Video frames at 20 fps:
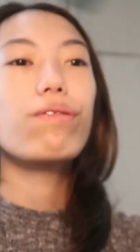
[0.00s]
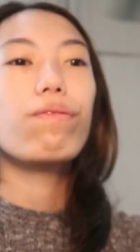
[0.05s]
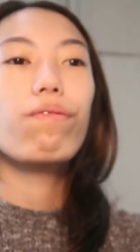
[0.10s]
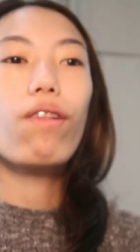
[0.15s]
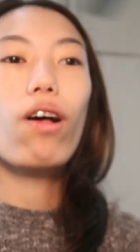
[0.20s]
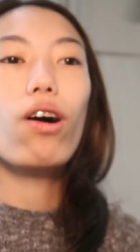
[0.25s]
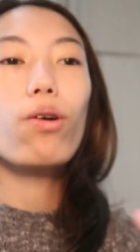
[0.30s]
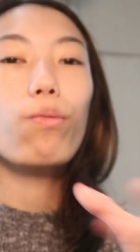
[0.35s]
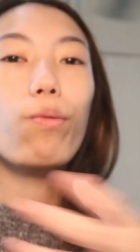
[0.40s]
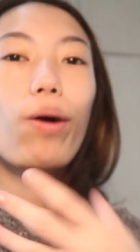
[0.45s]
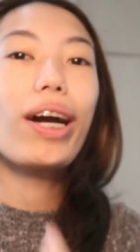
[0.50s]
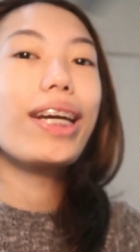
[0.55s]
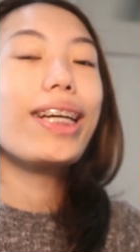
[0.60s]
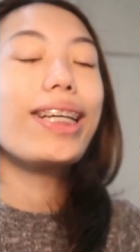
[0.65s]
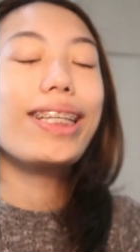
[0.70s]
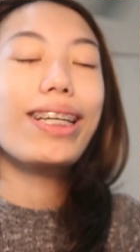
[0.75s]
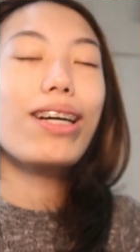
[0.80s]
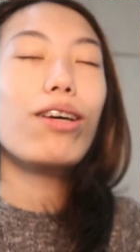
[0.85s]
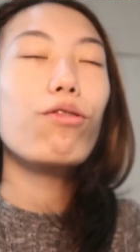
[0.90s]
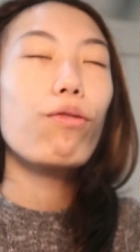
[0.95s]
is vlog
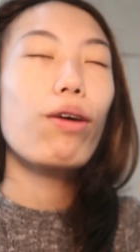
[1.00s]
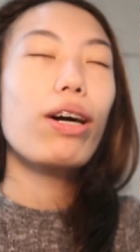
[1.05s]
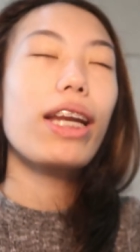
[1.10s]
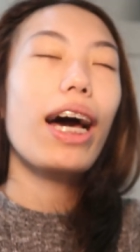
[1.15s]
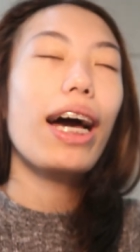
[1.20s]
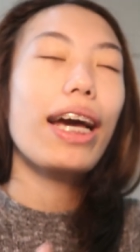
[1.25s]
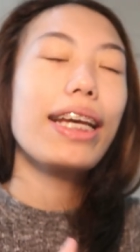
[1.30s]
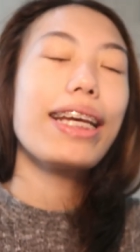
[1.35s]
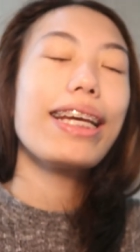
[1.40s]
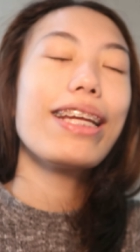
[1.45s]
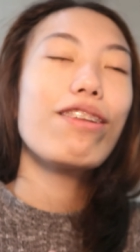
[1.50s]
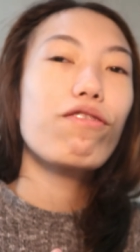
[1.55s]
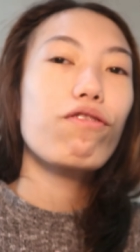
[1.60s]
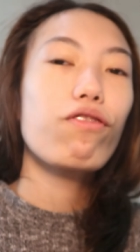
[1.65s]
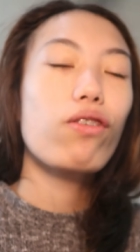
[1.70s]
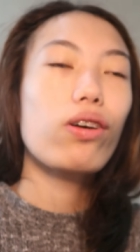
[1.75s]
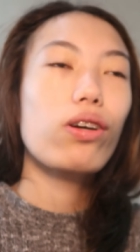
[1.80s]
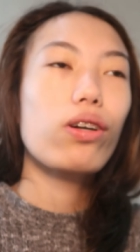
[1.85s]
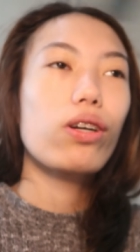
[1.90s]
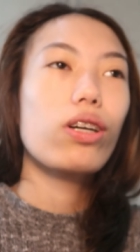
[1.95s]
what I eat
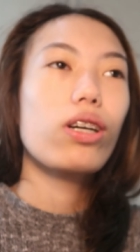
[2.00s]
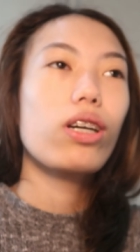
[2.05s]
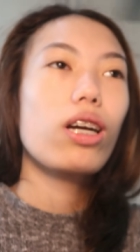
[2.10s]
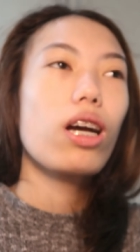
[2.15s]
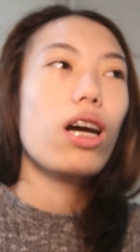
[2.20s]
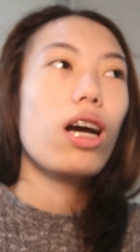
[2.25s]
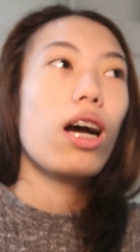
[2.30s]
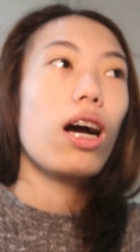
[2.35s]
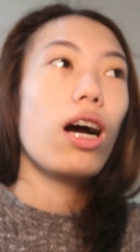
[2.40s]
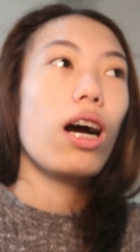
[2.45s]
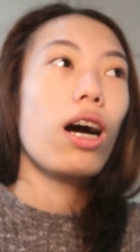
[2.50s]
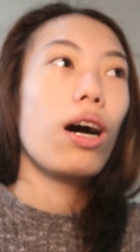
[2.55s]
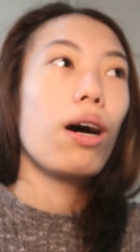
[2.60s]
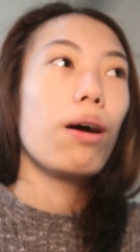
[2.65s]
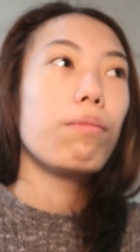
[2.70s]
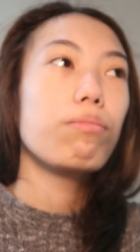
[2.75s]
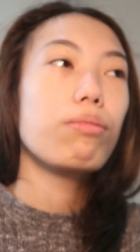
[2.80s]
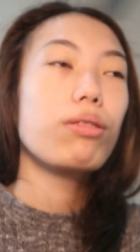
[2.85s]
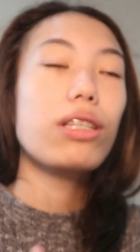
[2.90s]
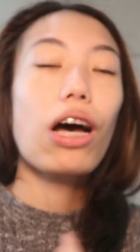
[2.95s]
for
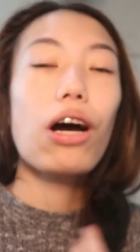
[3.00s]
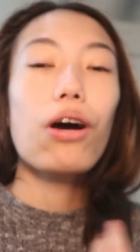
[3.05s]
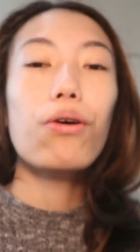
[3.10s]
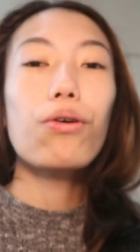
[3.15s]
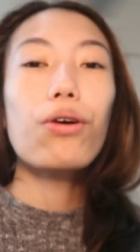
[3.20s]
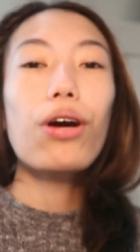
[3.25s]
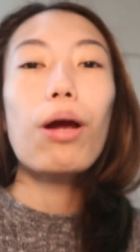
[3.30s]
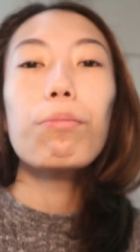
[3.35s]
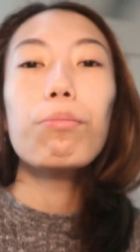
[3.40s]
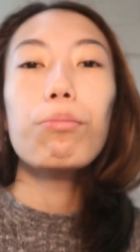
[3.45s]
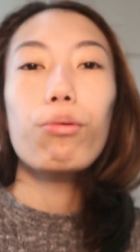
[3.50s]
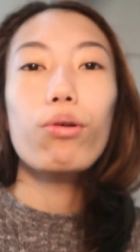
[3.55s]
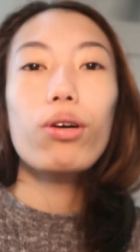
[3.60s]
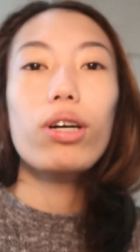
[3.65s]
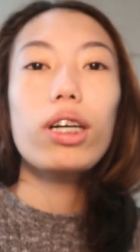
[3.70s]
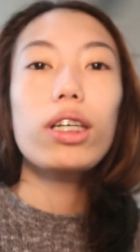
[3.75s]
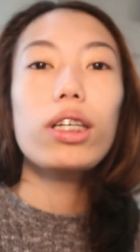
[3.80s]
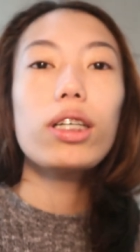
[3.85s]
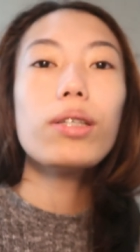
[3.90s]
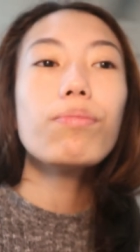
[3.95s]
sahur and
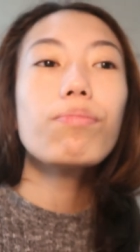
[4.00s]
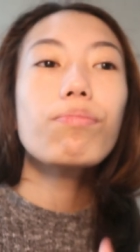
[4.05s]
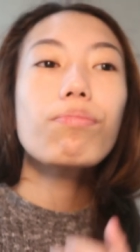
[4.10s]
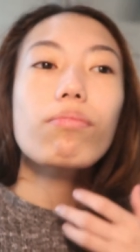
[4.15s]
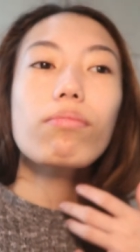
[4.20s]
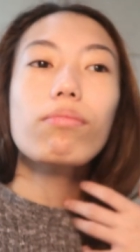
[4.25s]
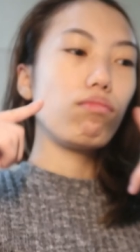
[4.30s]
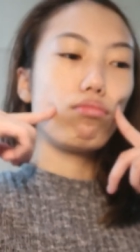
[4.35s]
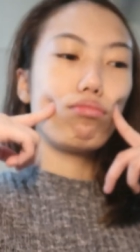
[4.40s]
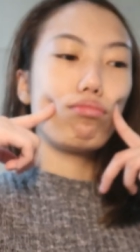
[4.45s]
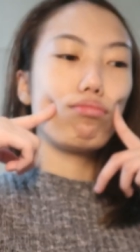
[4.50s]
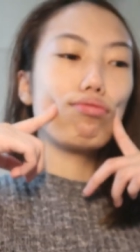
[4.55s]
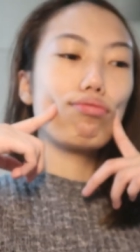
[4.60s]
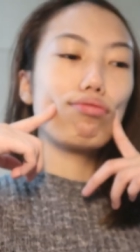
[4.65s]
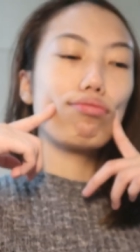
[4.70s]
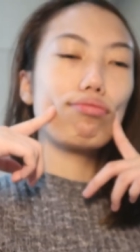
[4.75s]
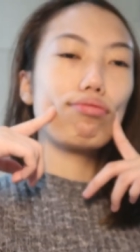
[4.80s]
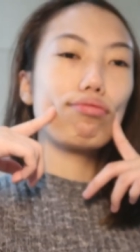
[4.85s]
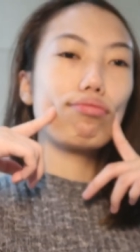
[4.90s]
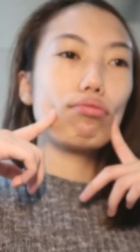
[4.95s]
buka.
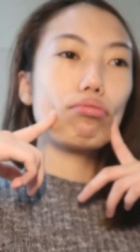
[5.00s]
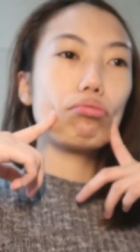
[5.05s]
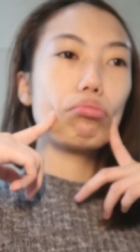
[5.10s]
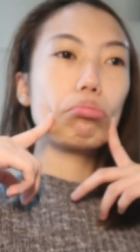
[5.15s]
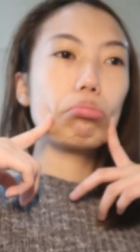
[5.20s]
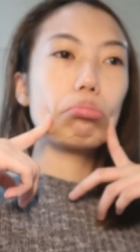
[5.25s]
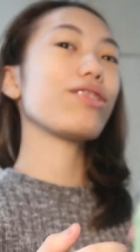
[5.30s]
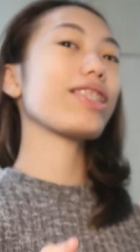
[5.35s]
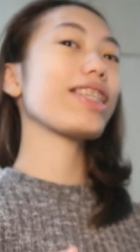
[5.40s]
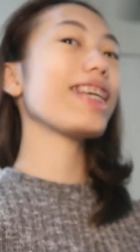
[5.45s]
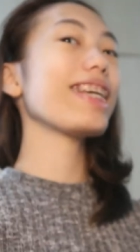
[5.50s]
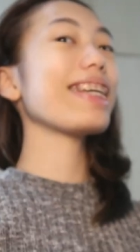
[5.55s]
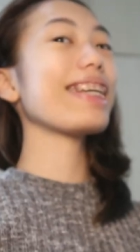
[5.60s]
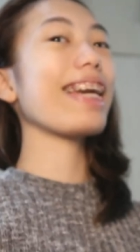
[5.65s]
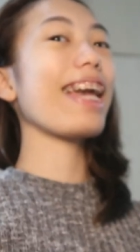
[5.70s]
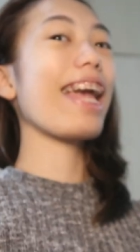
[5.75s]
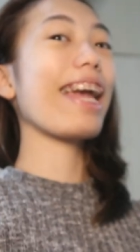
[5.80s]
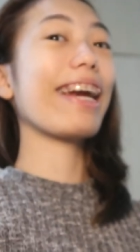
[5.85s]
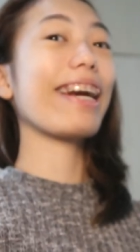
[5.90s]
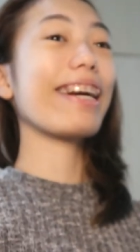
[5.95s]

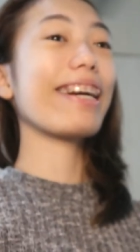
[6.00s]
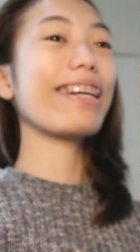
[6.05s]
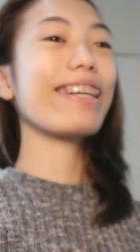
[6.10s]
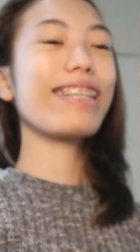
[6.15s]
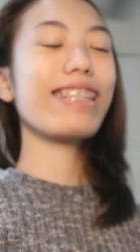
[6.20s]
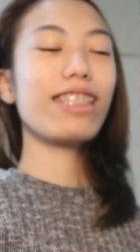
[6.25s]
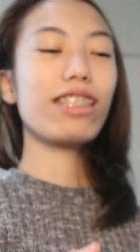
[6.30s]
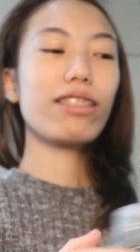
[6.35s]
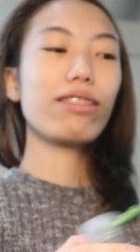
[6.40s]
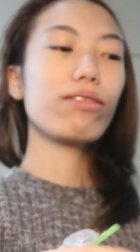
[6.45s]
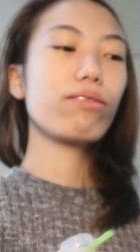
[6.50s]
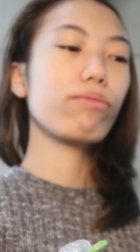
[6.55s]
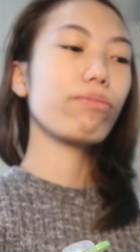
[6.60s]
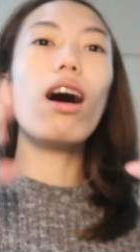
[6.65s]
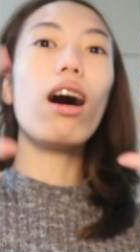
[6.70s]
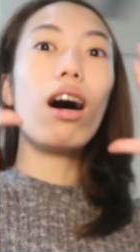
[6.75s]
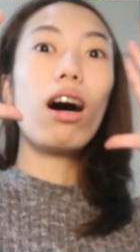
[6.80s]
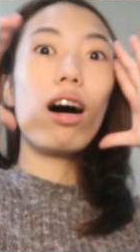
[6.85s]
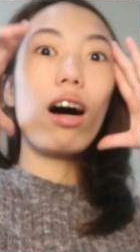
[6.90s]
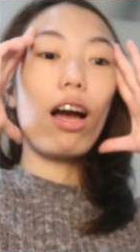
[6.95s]
Skincare.
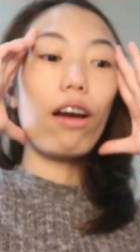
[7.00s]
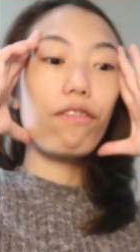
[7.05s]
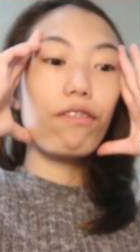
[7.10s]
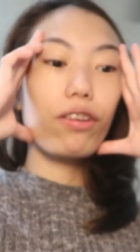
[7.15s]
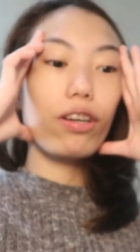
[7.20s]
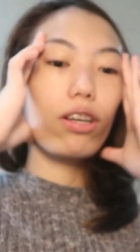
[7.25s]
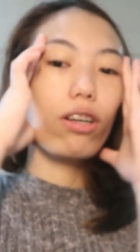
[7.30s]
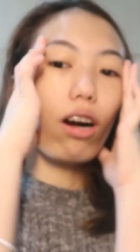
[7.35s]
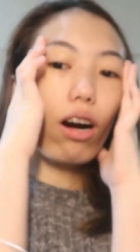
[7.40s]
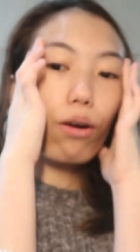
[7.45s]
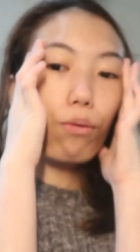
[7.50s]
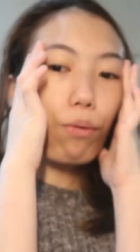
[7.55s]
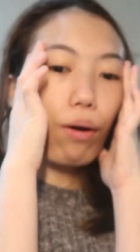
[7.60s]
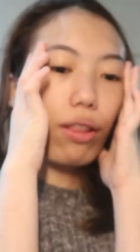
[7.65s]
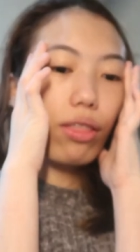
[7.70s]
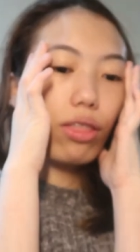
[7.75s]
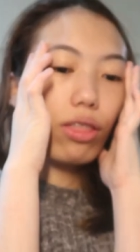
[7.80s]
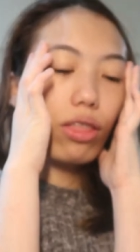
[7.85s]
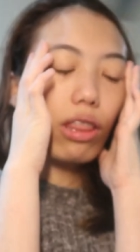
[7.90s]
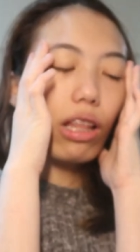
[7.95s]
Oh, I forgot one